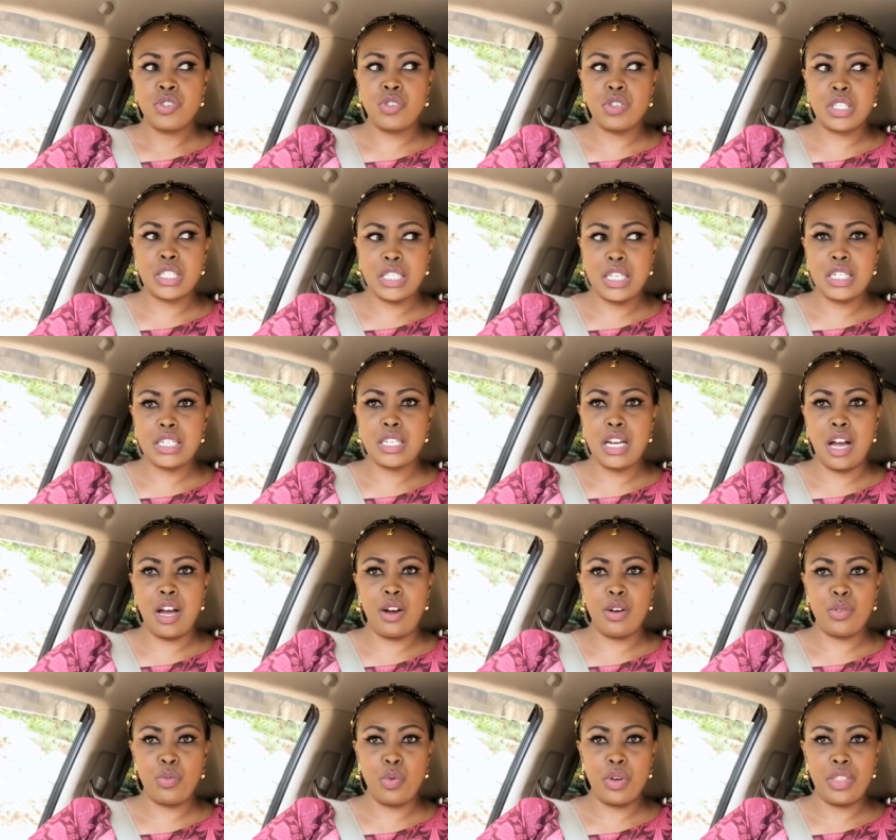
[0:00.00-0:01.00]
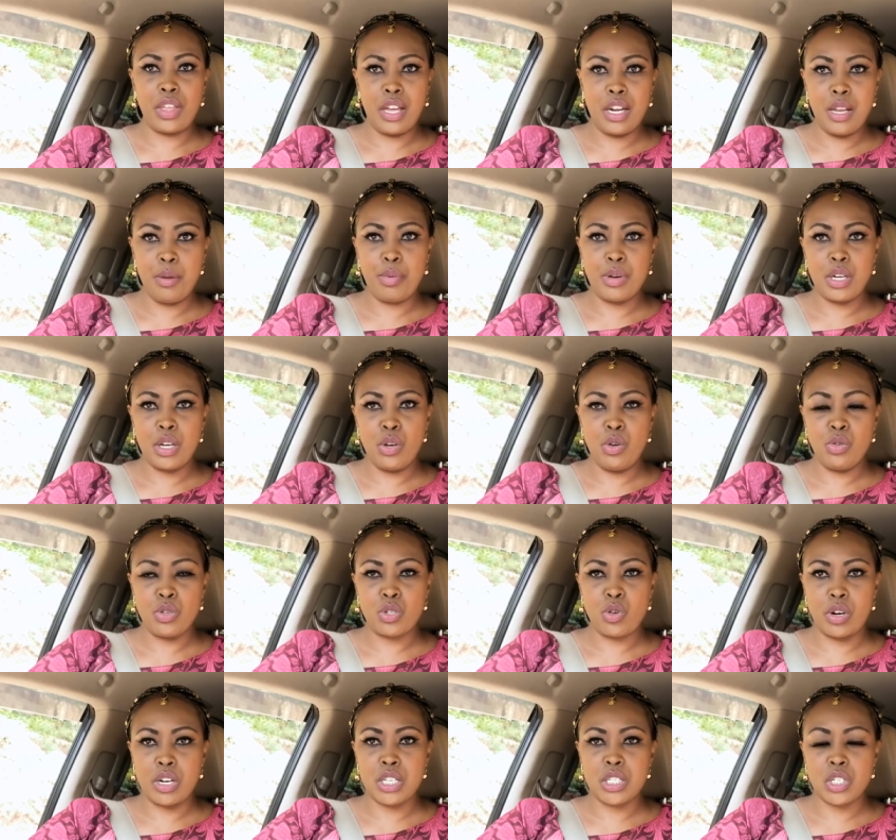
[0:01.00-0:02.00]
to sit down with anybody who's
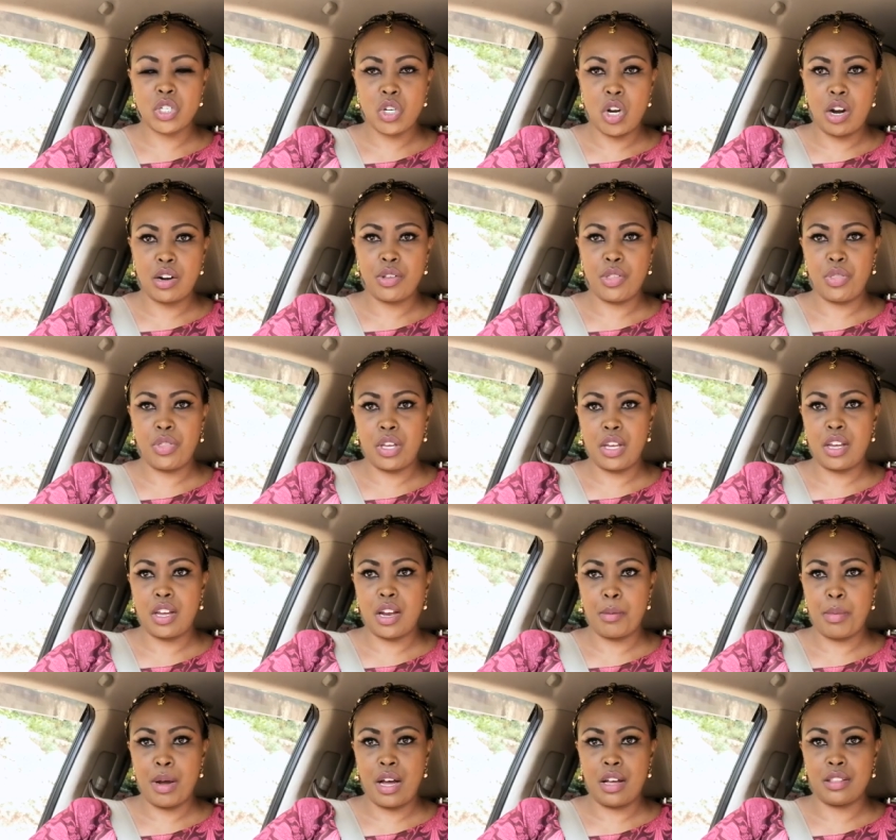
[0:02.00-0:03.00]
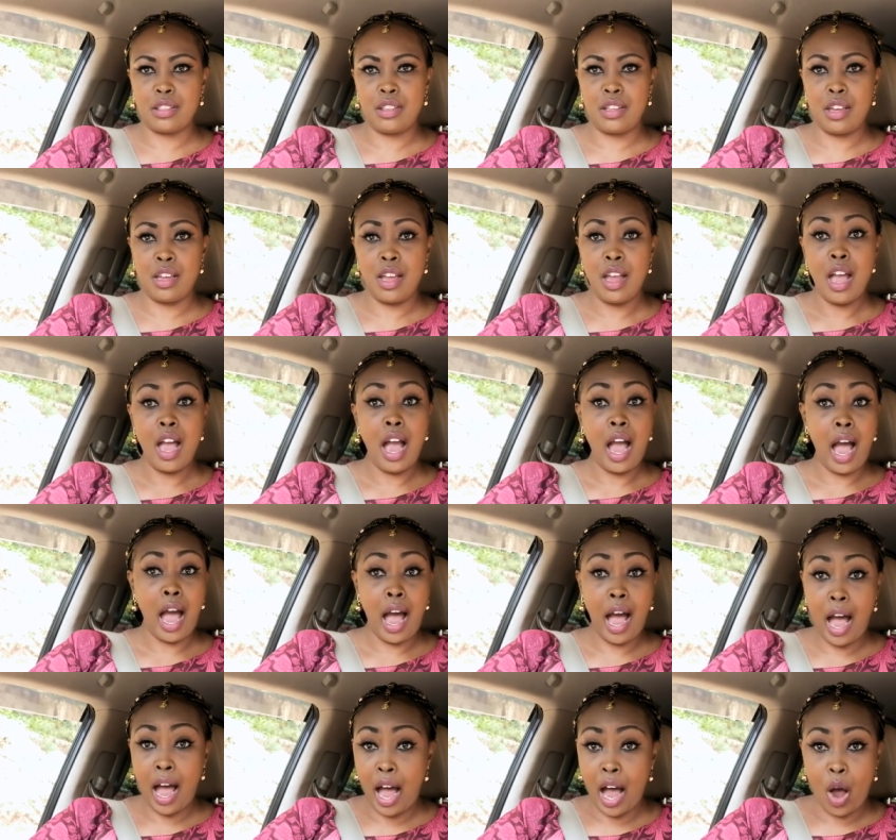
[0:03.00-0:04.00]
going to start thinking about the
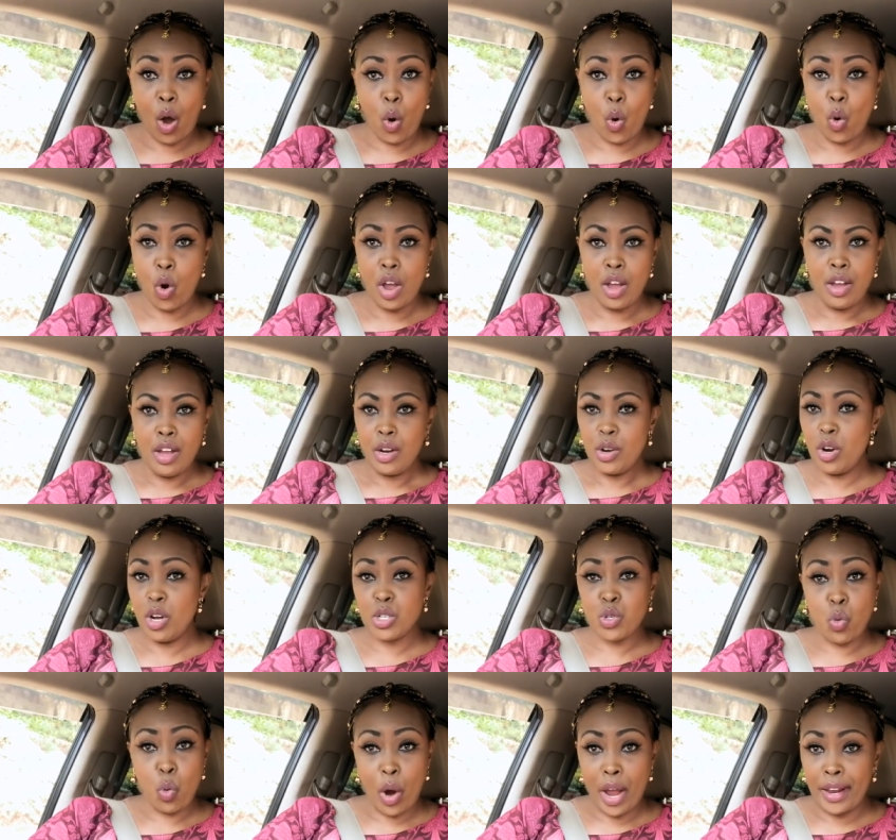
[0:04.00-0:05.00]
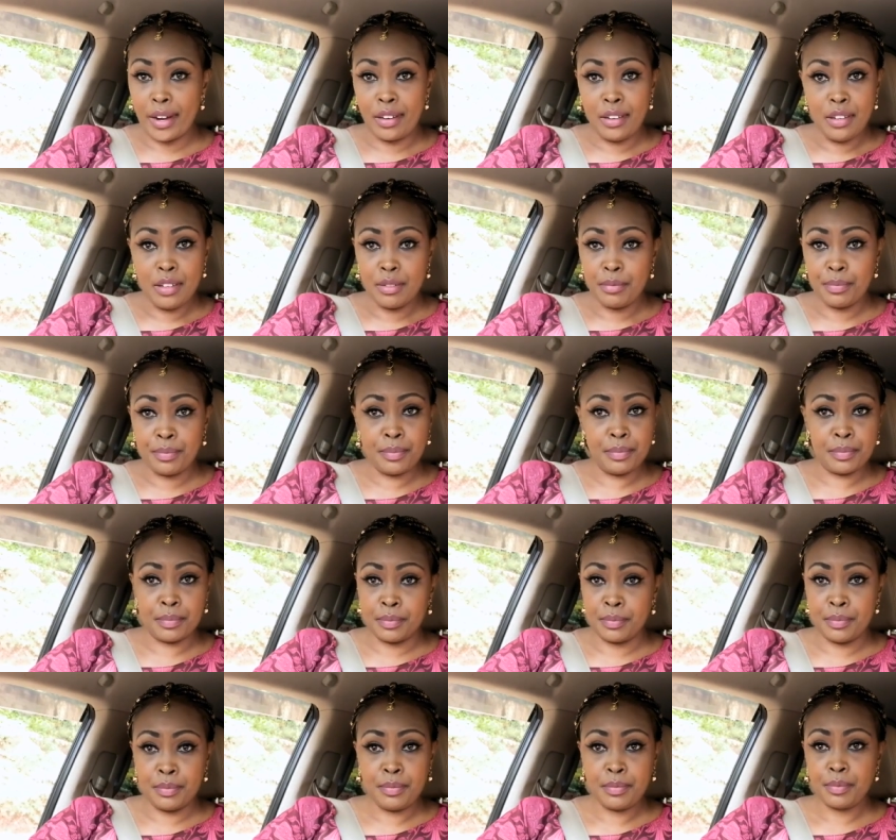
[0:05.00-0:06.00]
how. Not when,
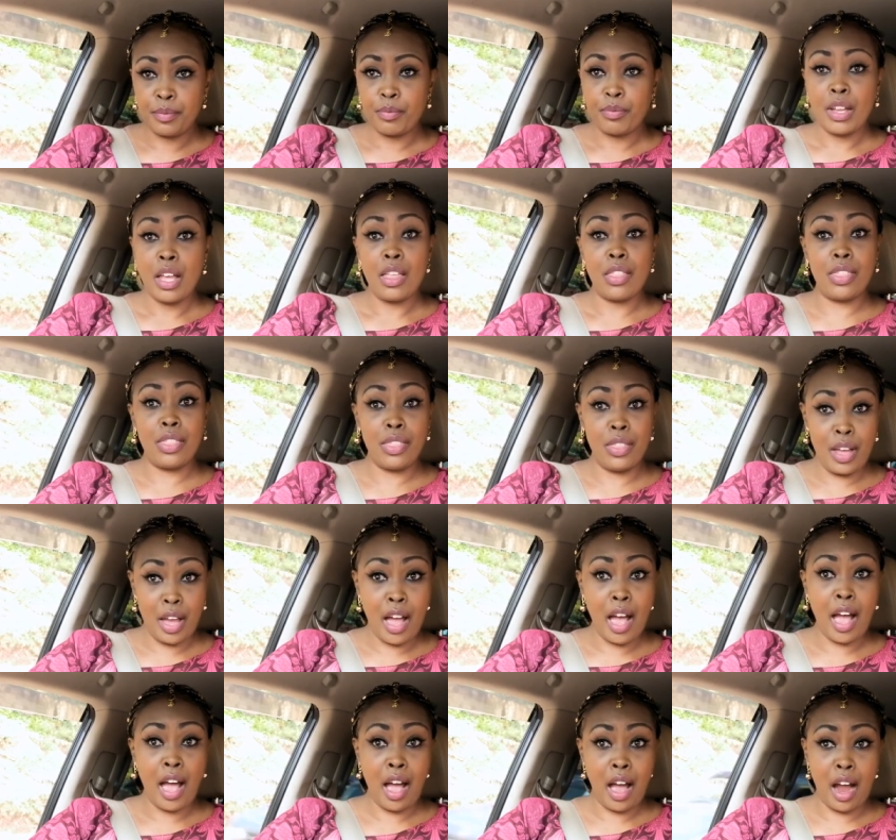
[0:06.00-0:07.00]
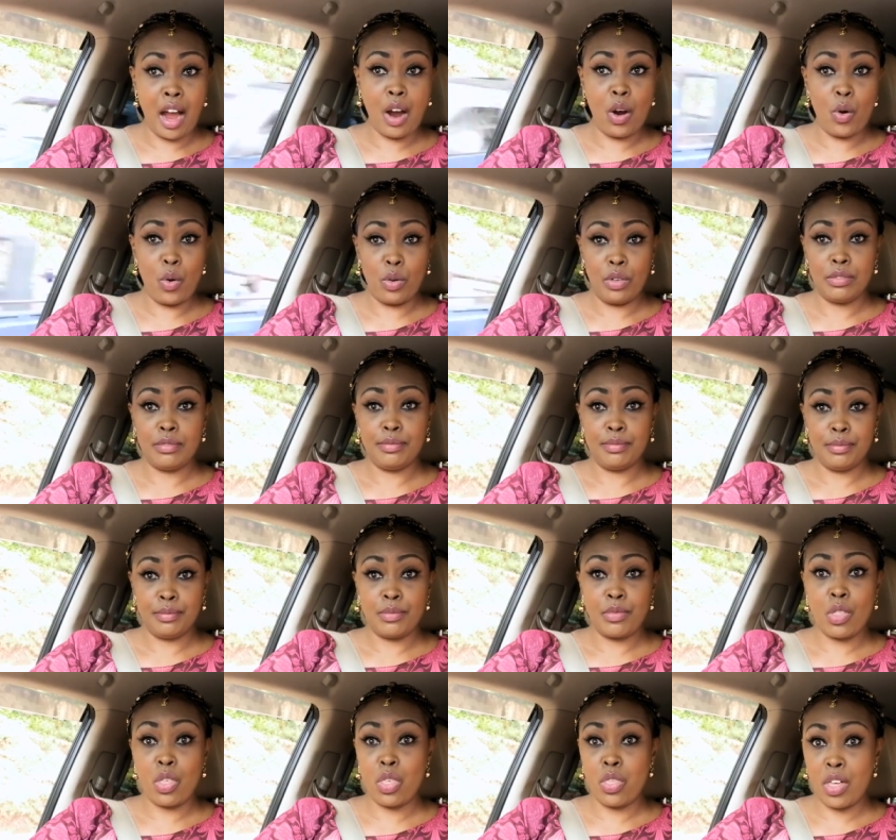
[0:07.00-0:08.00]
mm-mm, the how.
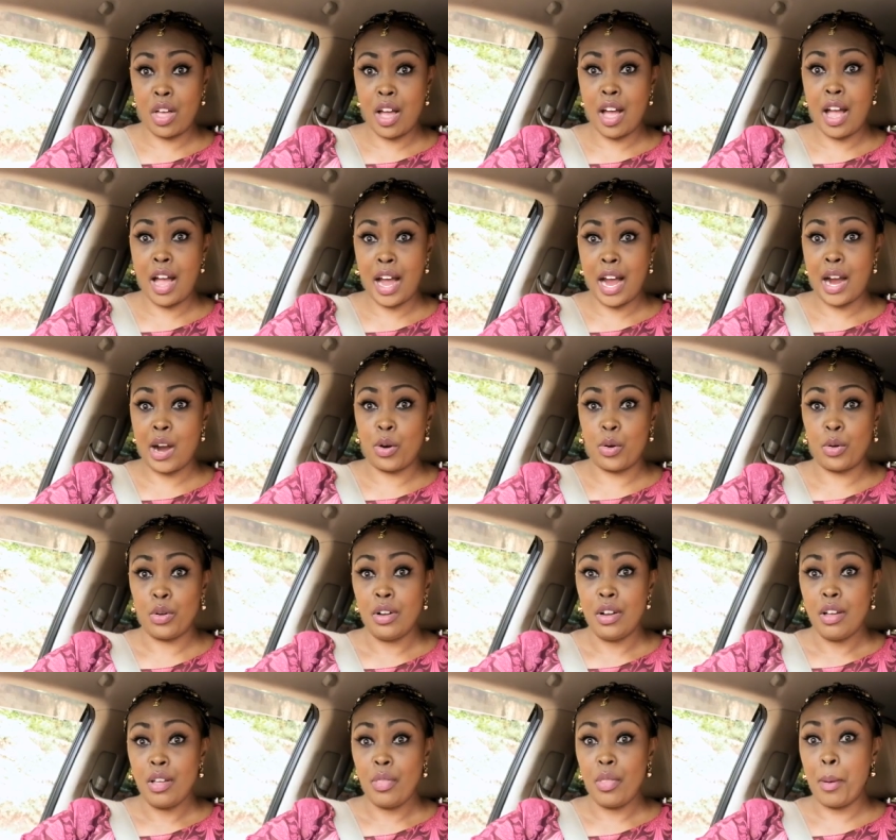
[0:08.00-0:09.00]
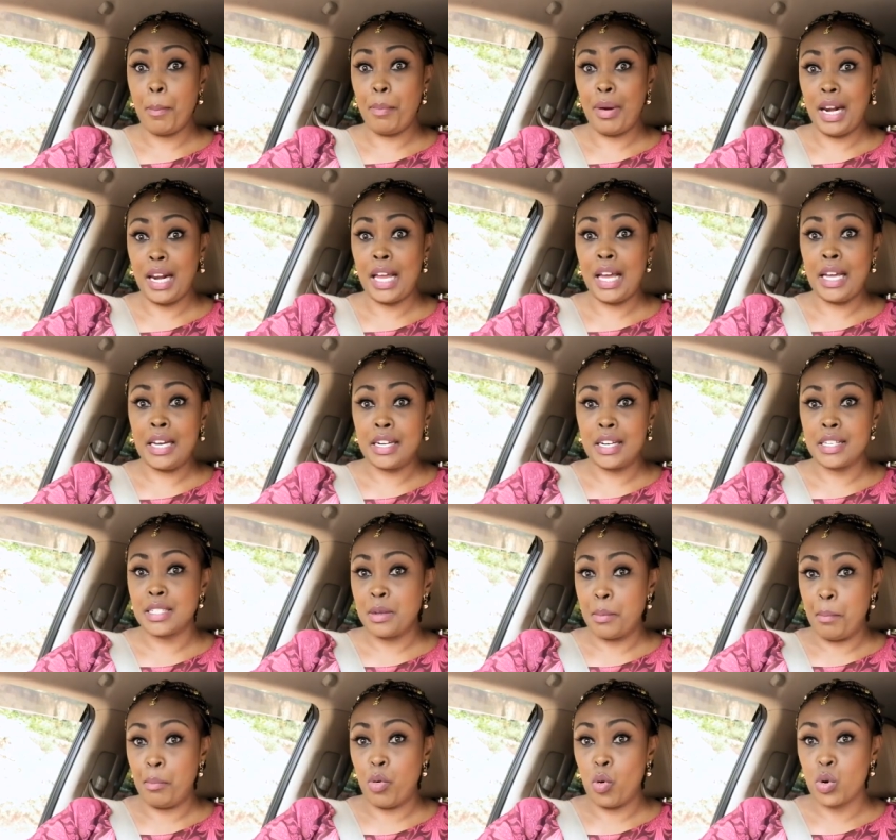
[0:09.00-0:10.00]
The how. The plan is
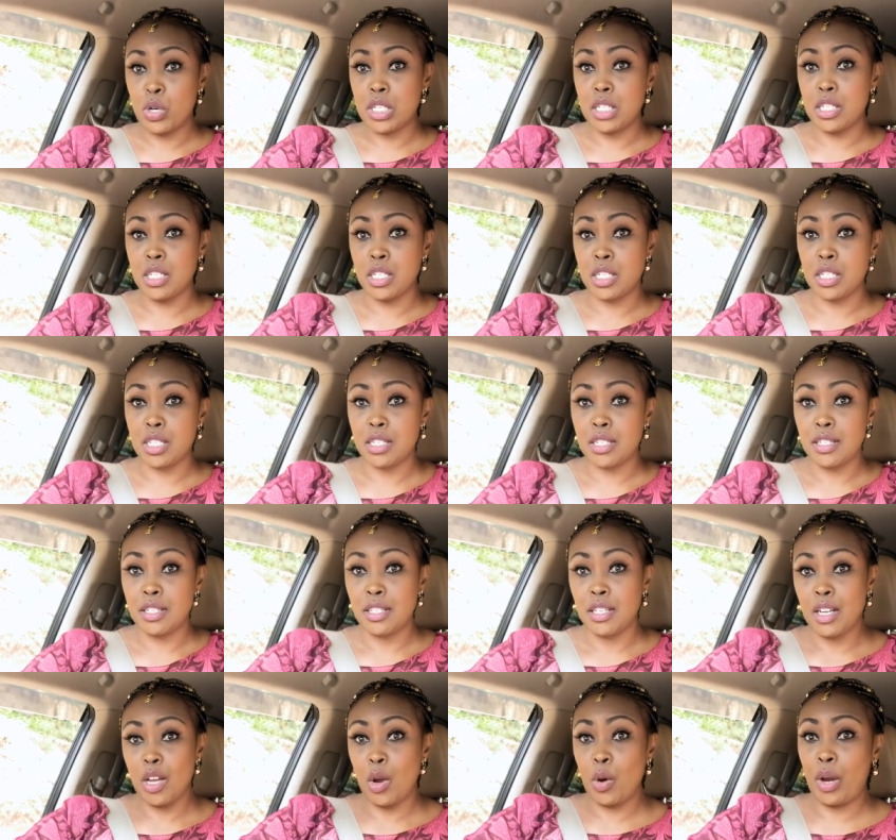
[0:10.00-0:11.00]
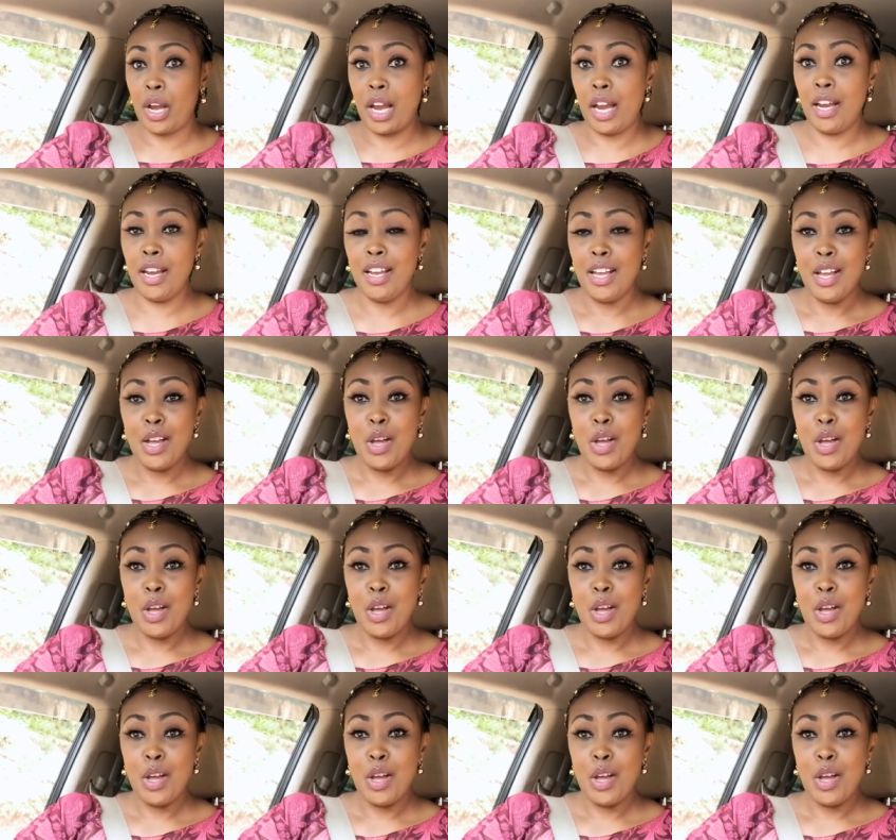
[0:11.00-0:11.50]
important. Okay?